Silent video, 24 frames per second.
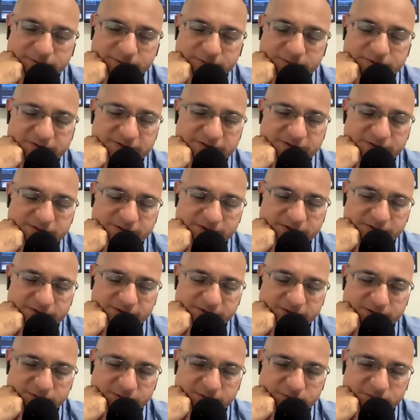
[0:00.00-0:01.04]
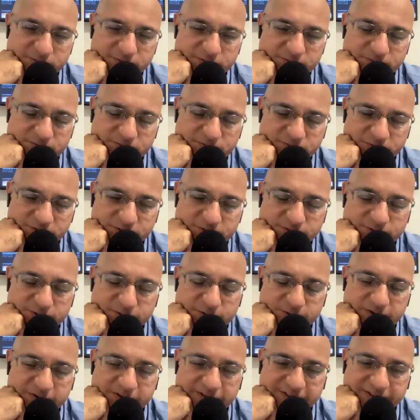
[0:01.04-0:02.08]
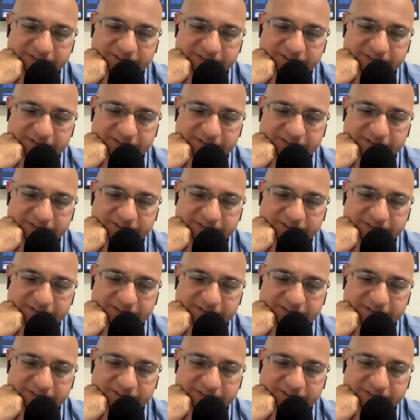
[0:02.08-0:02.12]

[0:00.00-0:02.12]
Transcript: What was your role?